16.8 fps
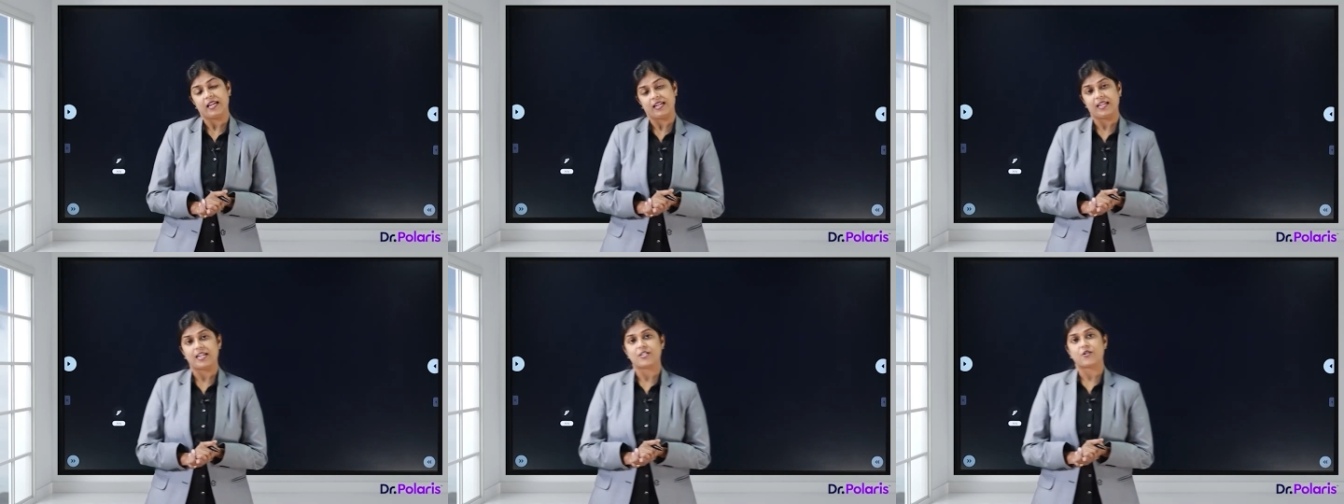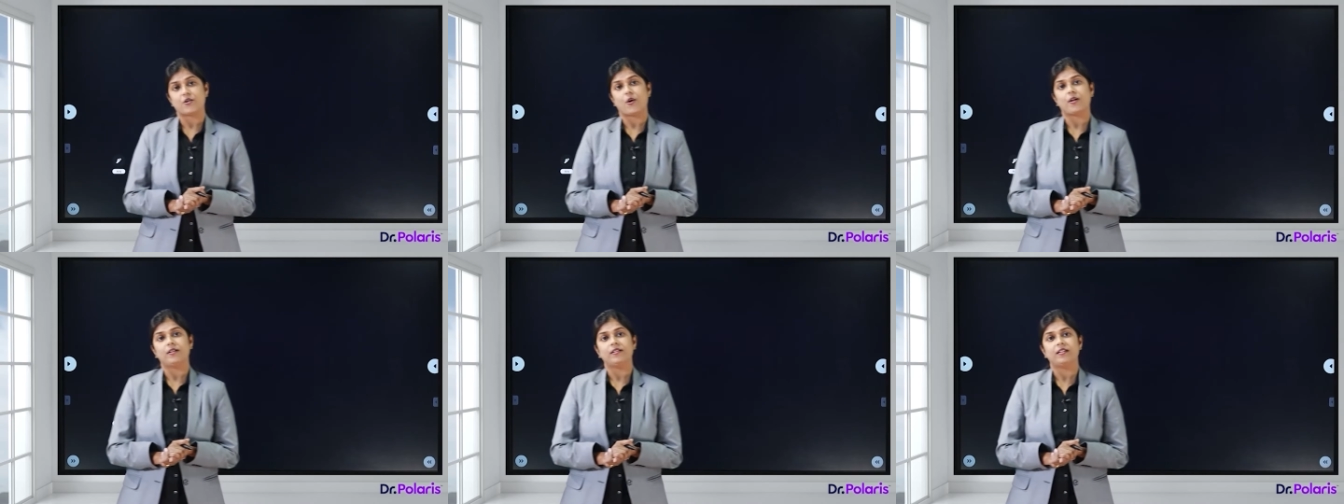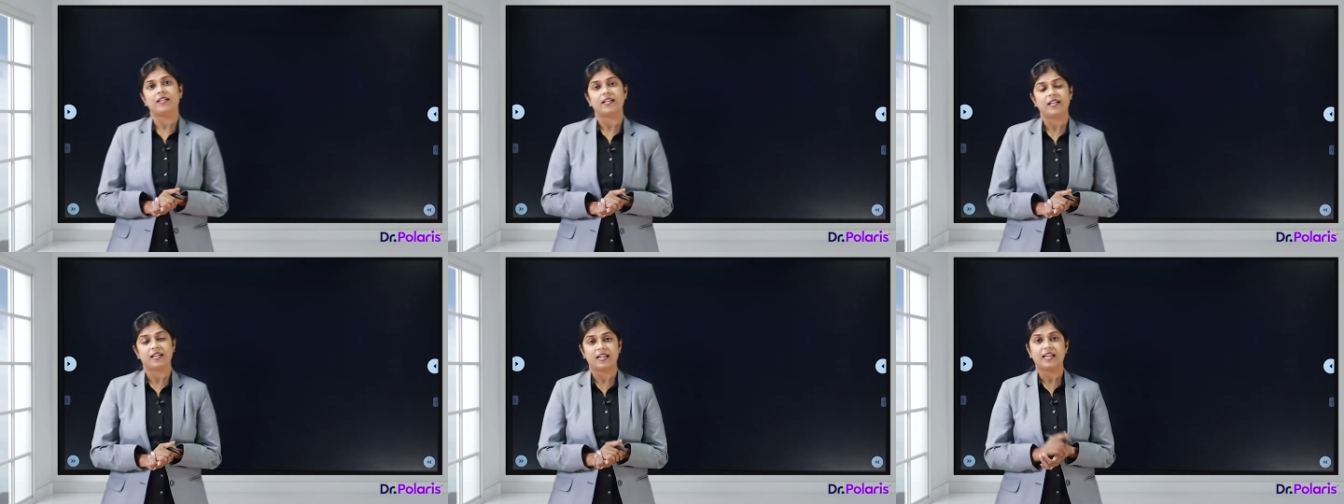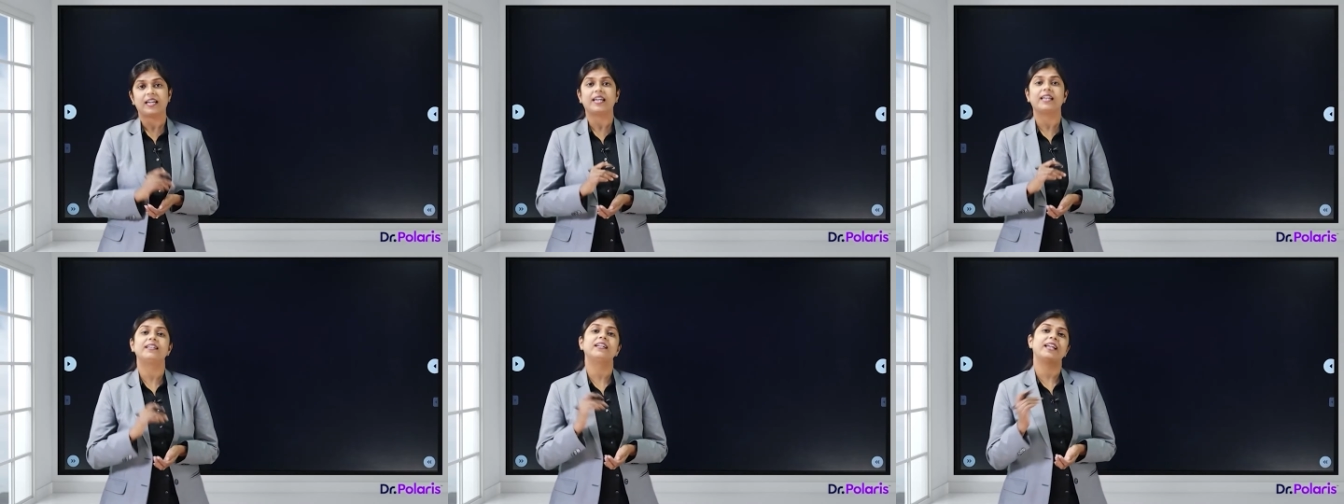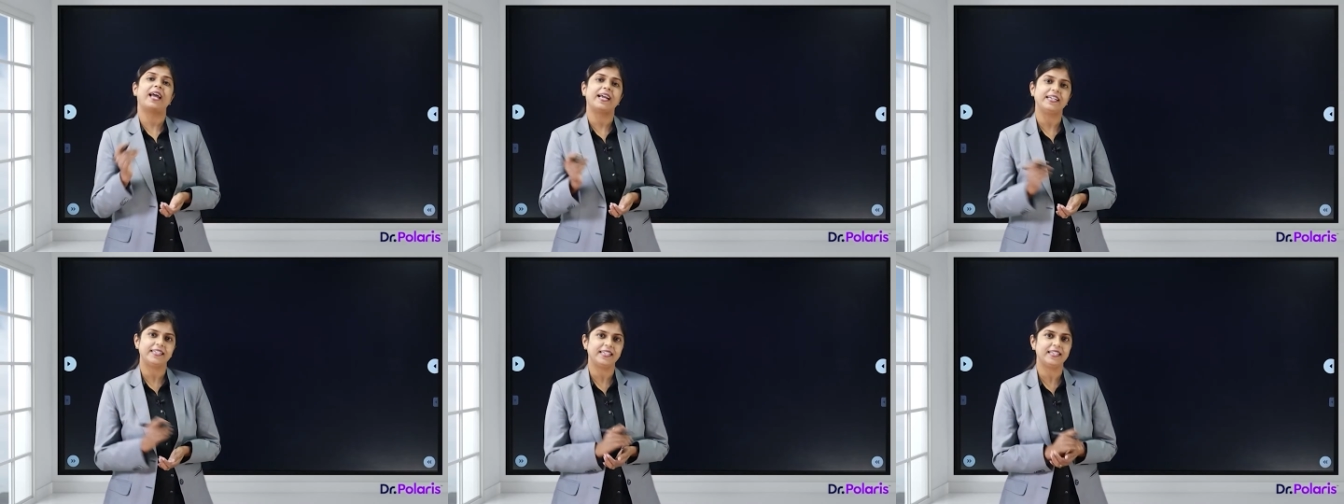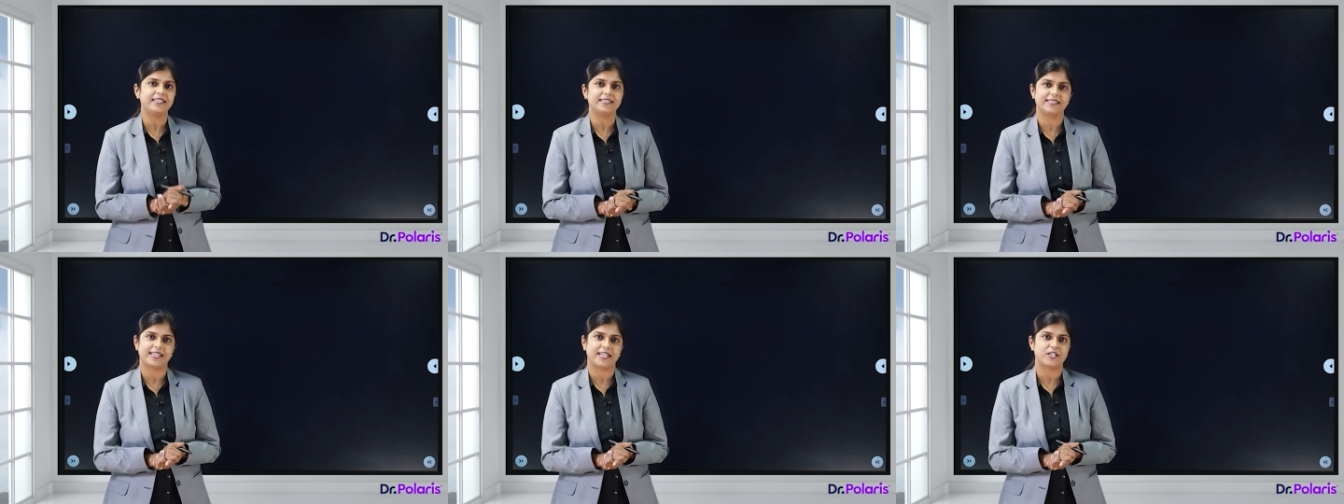Later on, in the
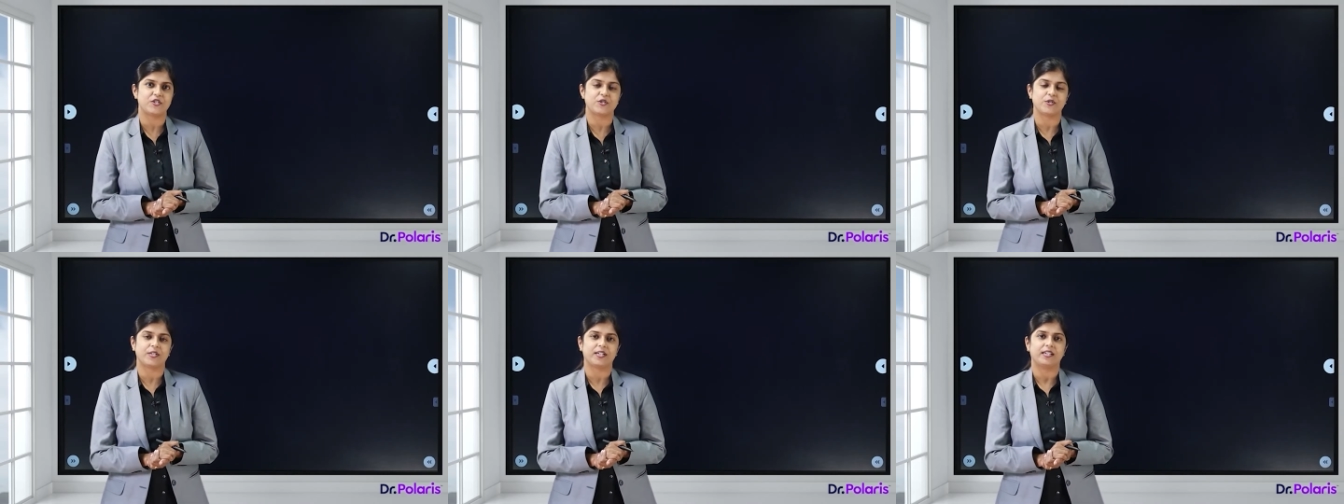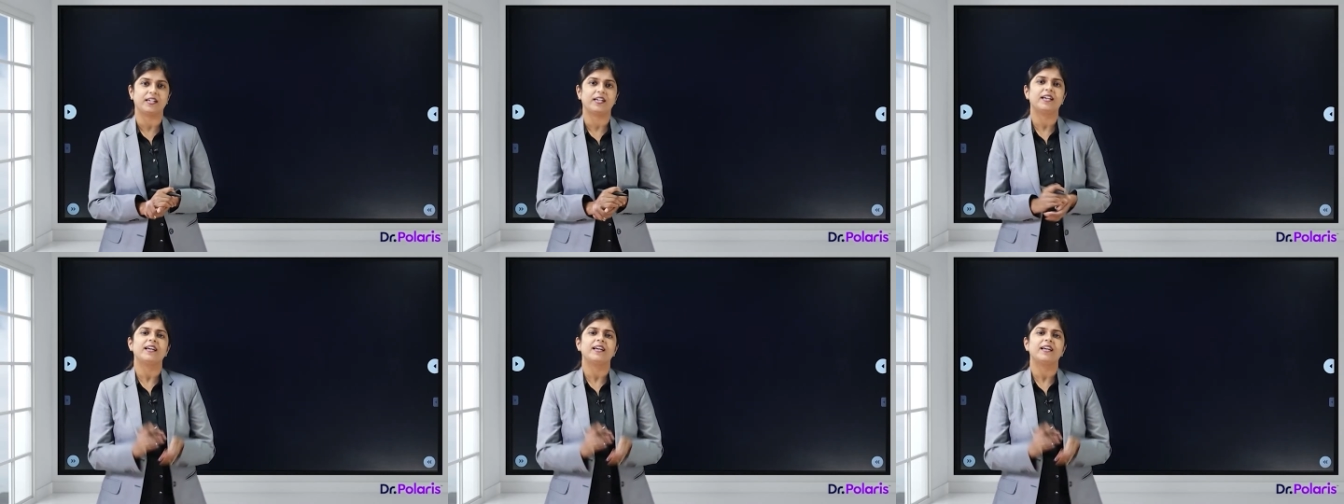19th century,